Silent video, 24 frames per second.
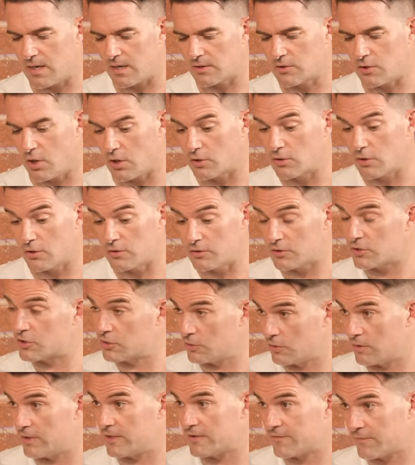I got on the
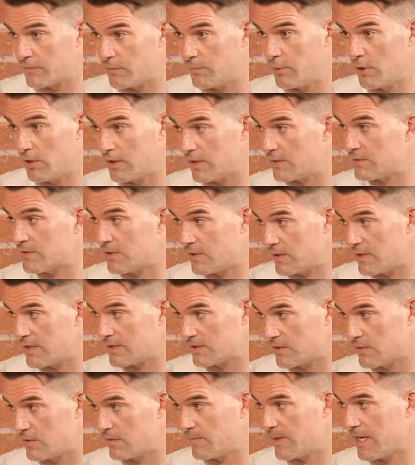shortlist for Apollo 2
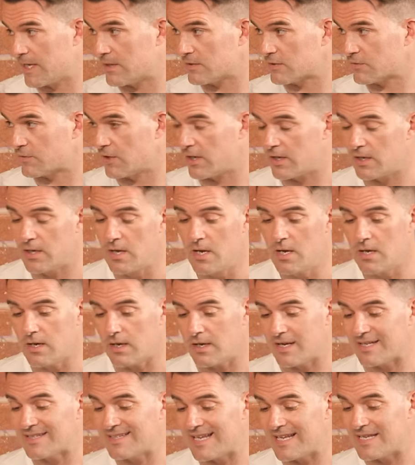years on the bounce, right? Yeah.
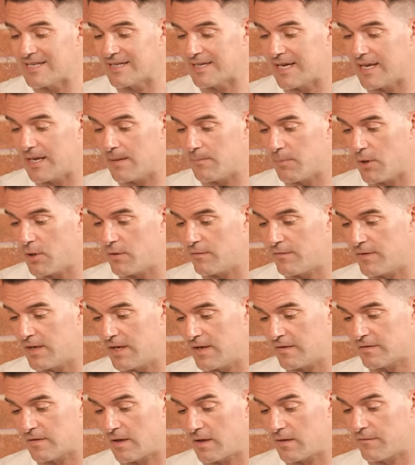And I didn't get it both
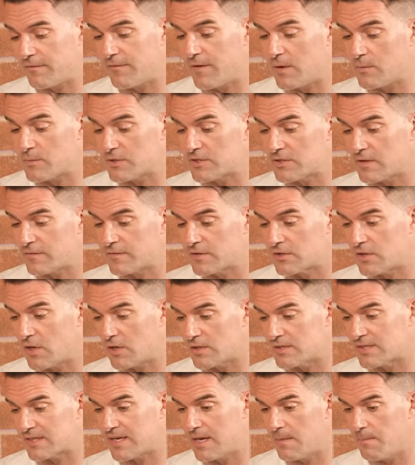years. And I felt myself
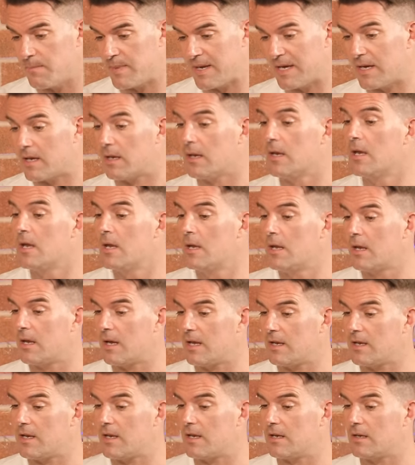start to get bitter.
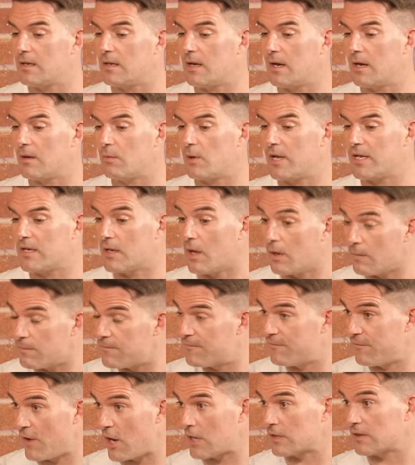And then I went, no,
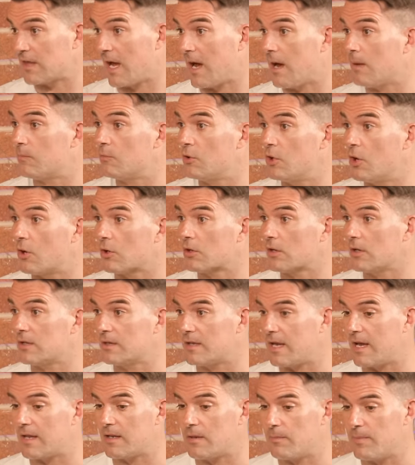fuck that. I'm not going
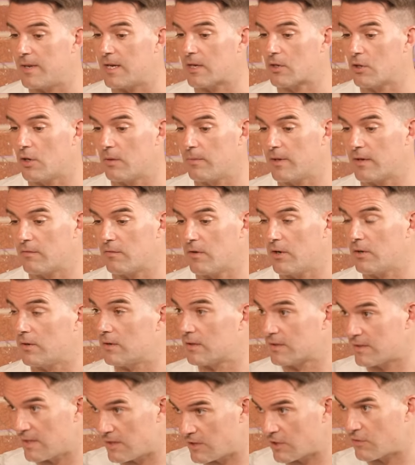down the bitter comic route.
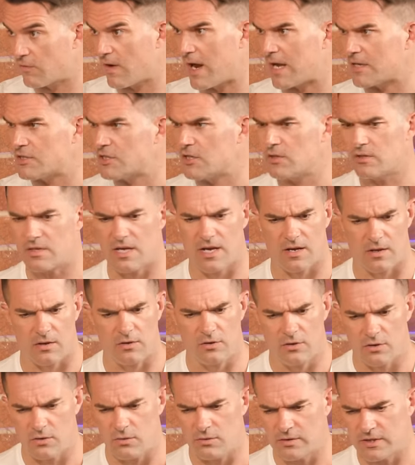And I did the gratitude thing. I
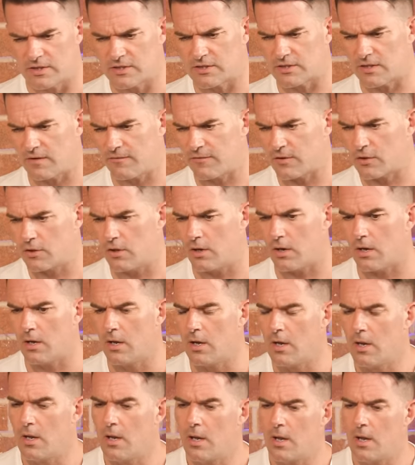look at all this stuff I got.